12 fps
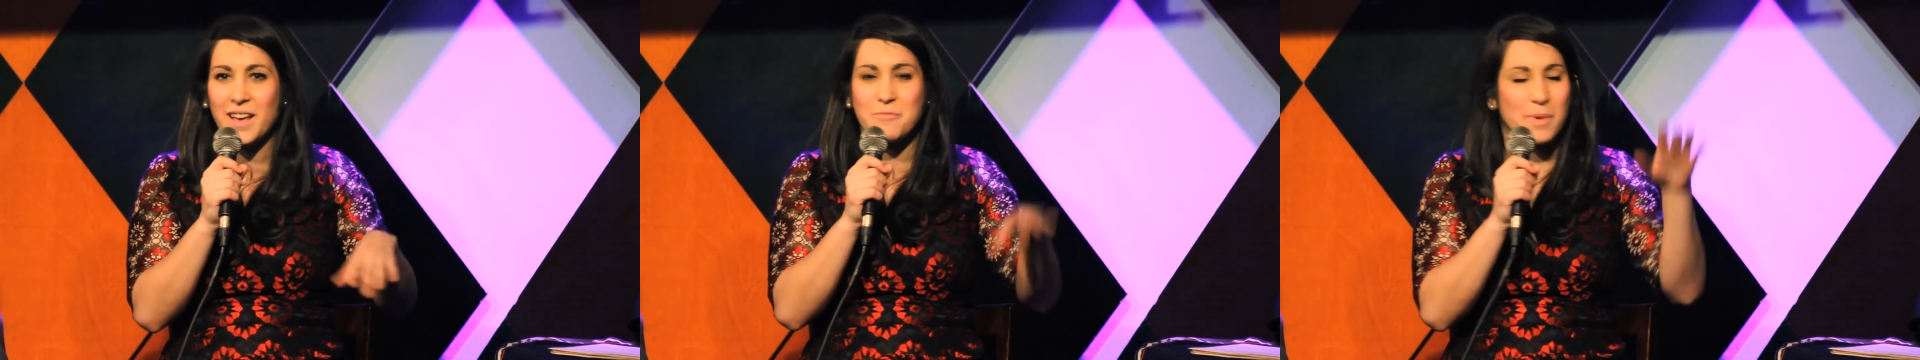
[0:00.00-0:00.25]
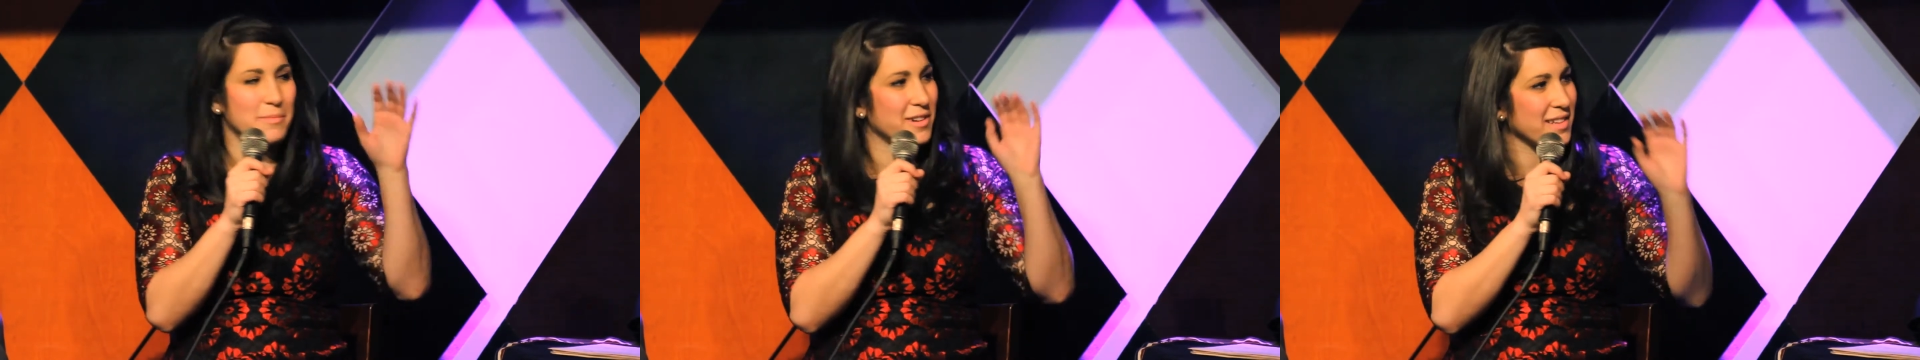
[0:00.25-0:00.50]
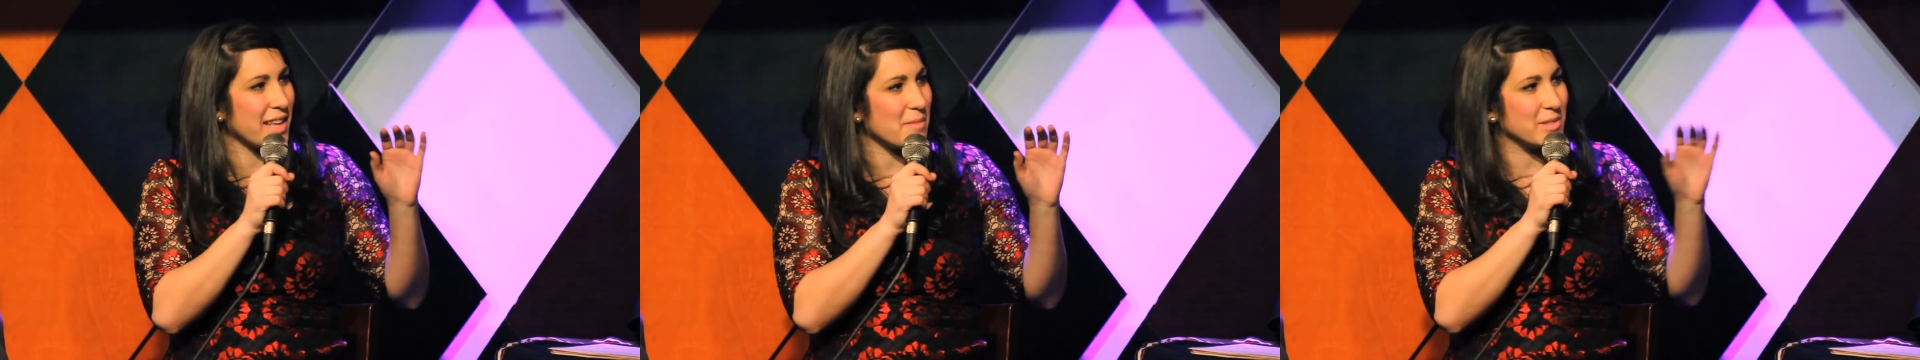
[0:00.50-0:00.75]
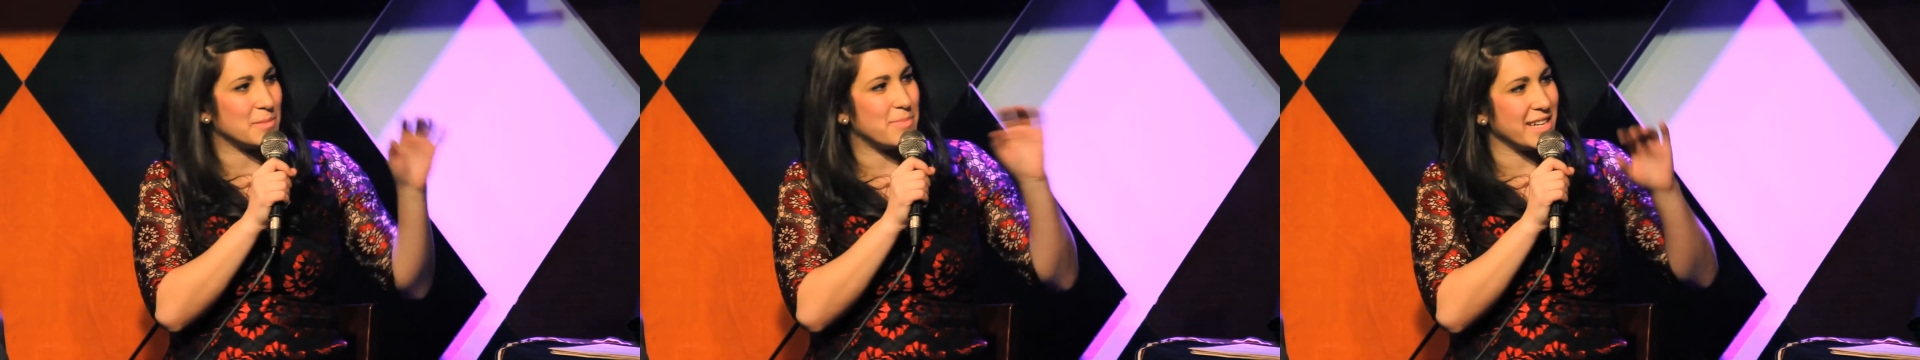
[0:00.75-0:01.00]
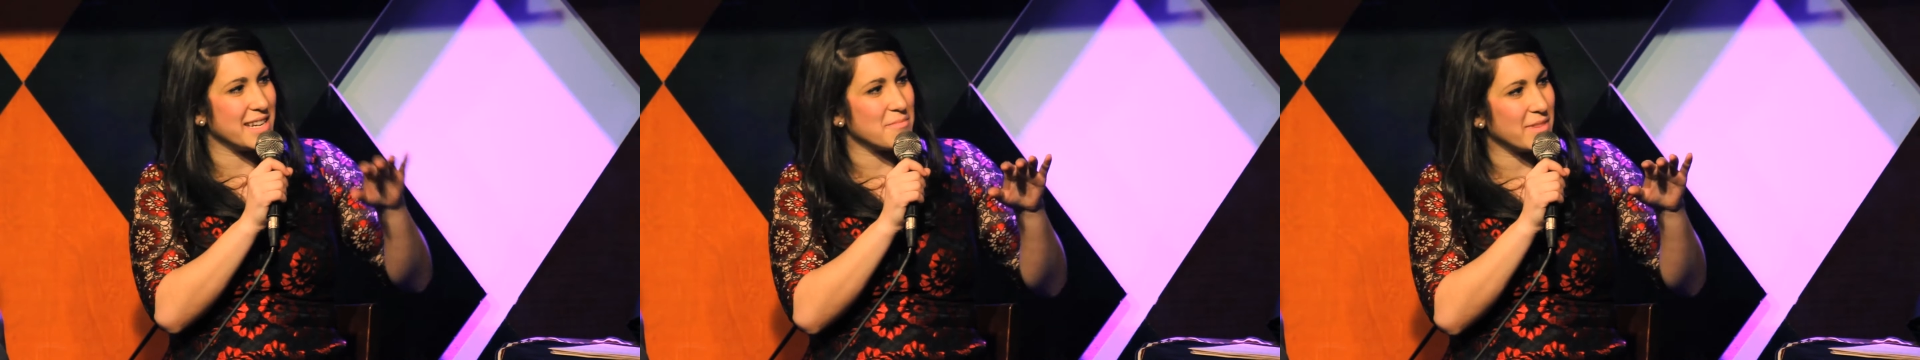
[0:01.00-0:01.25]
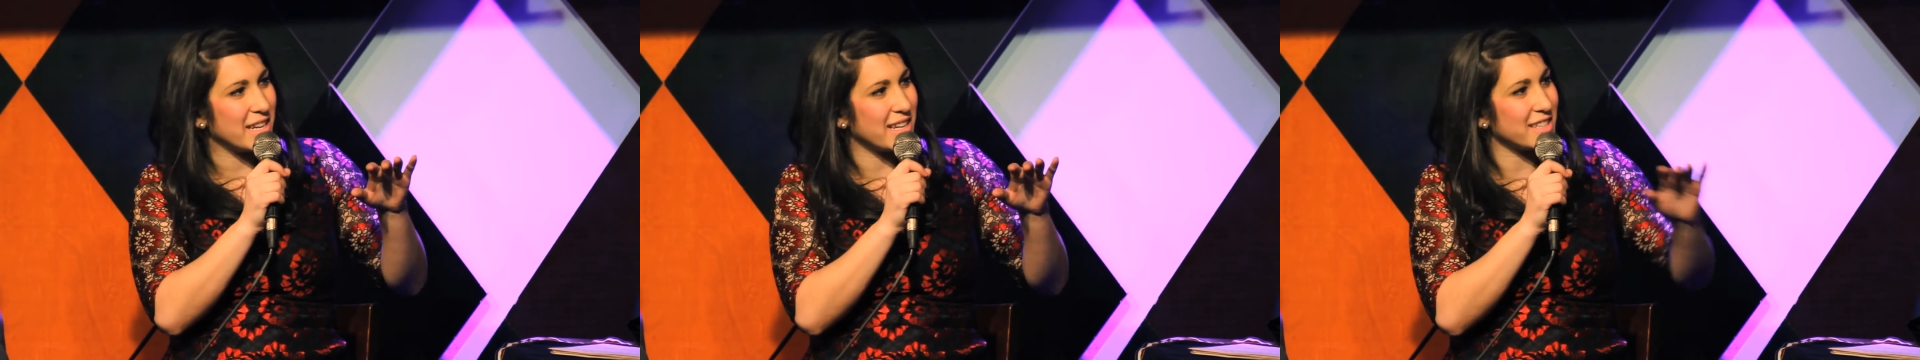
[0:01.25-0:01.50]
My middle name is
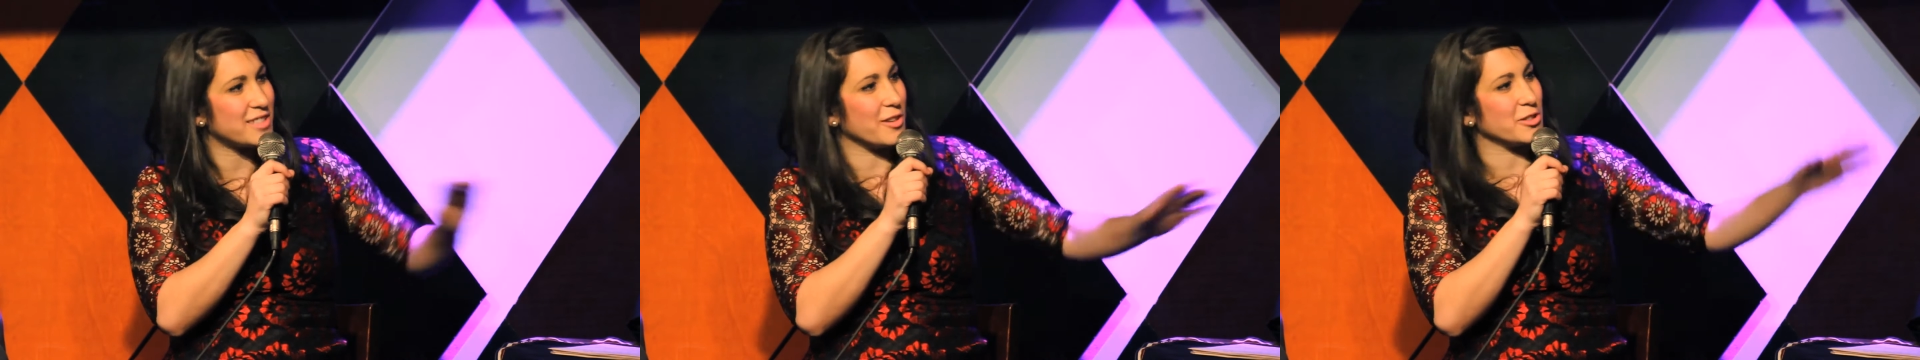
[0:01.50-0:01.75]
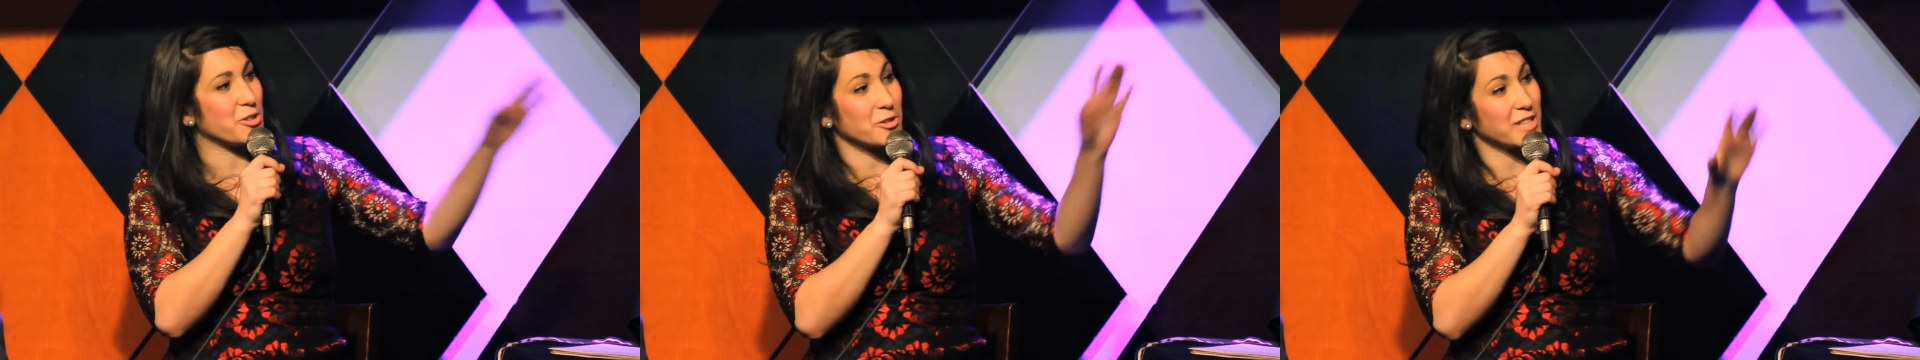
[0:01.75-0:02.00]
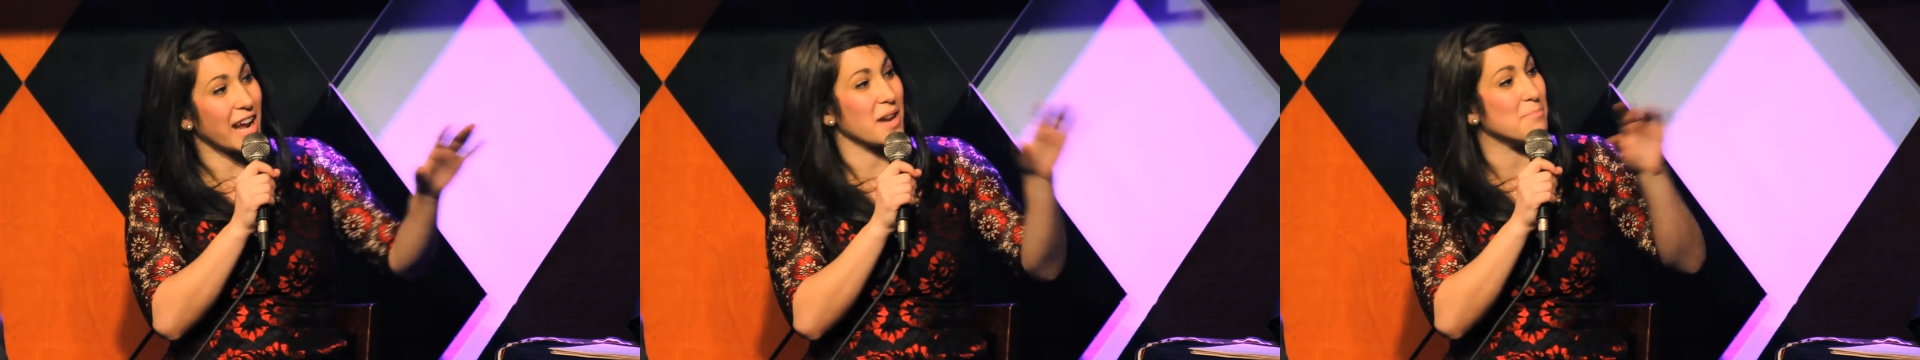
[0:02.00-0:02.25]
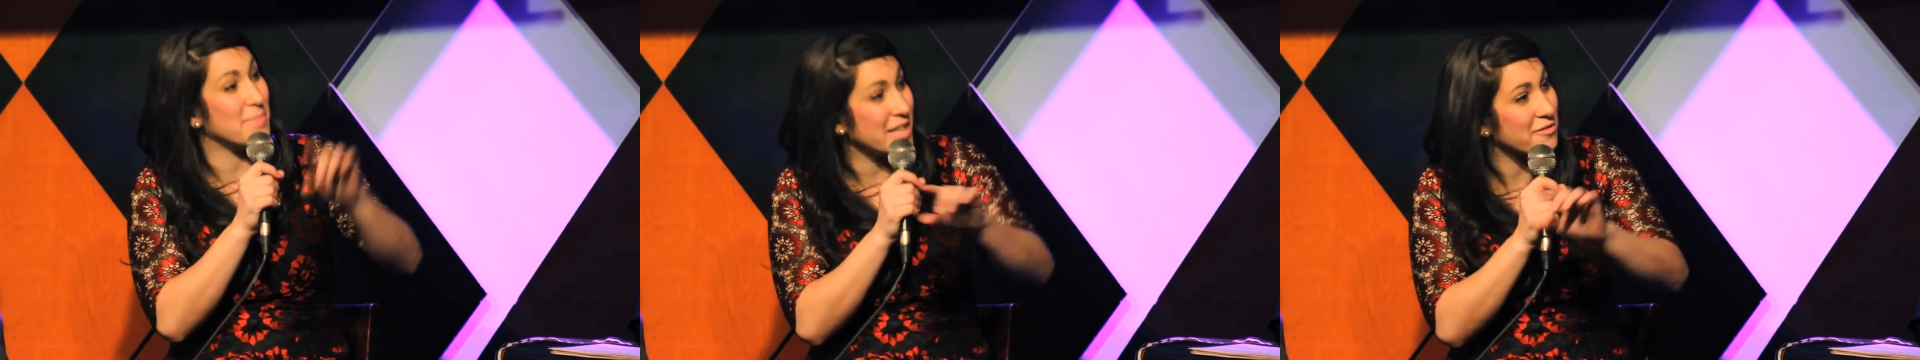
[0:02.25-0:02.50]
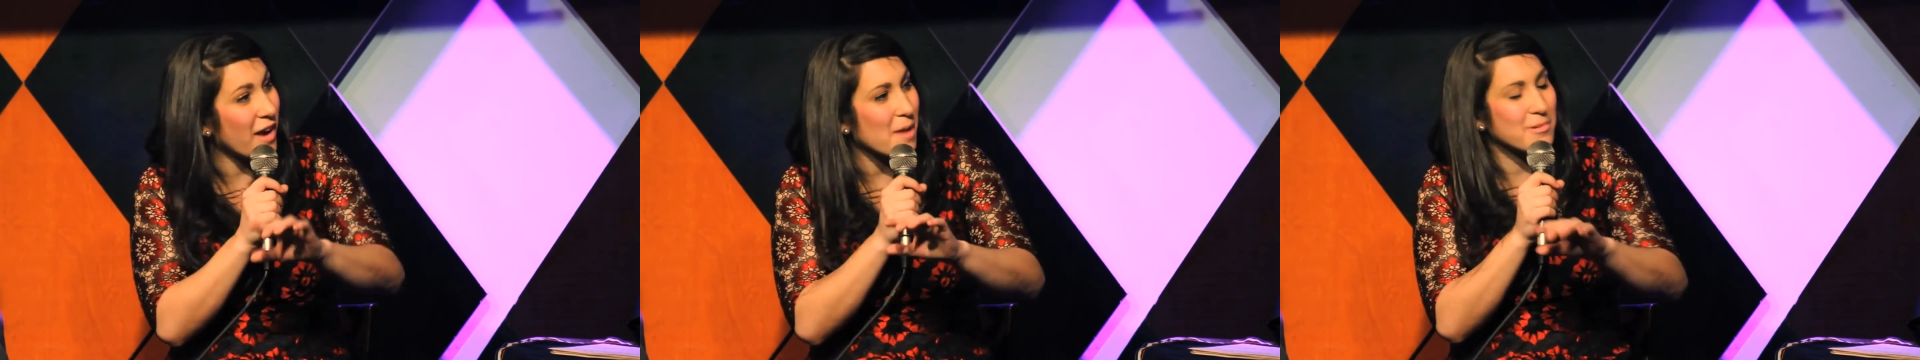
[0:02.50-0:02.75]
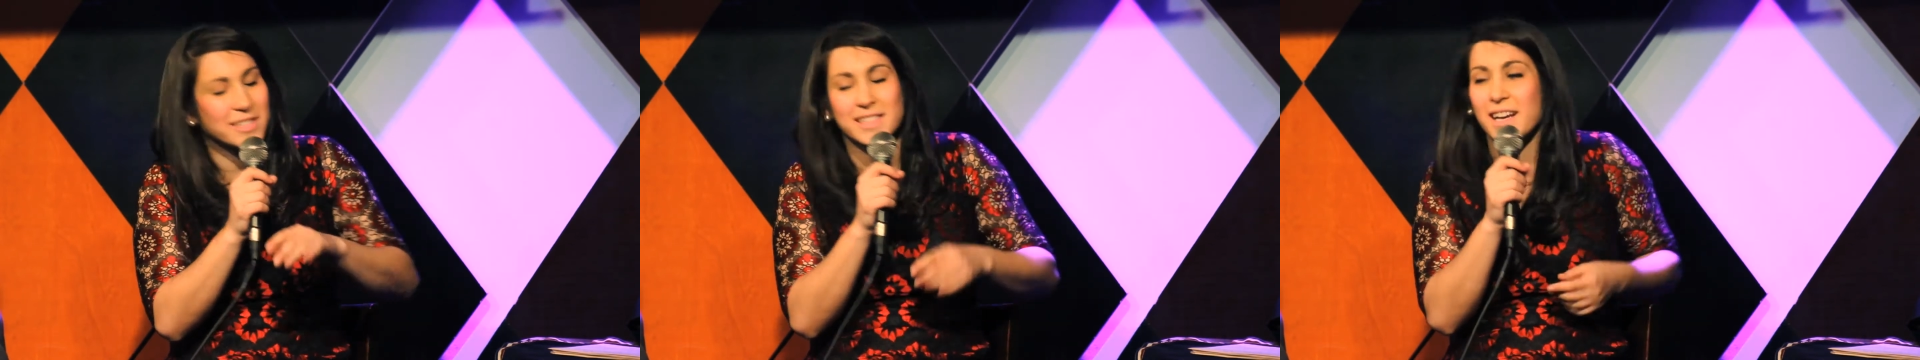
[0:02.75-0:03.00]
Binyamina, so
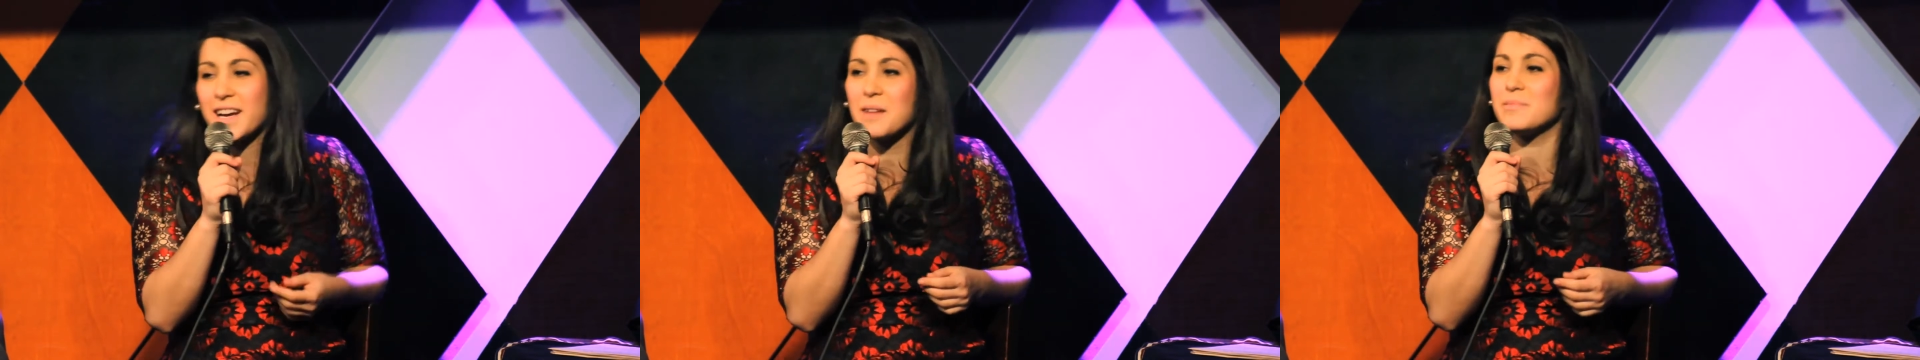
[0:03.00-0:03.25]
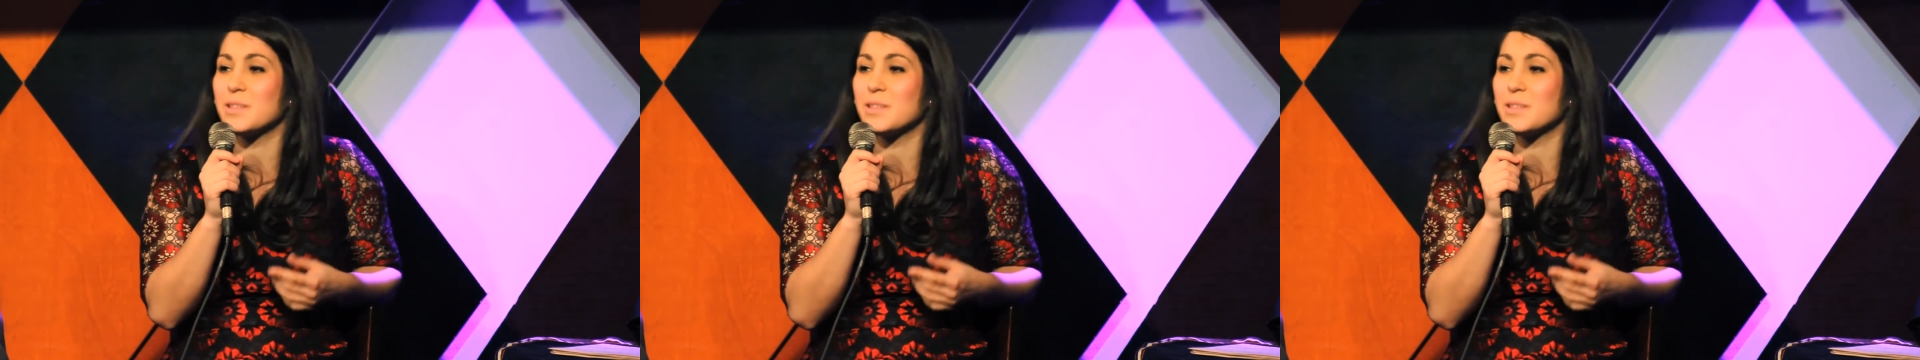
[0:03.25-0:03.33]
ShoshanaBRoberts.com.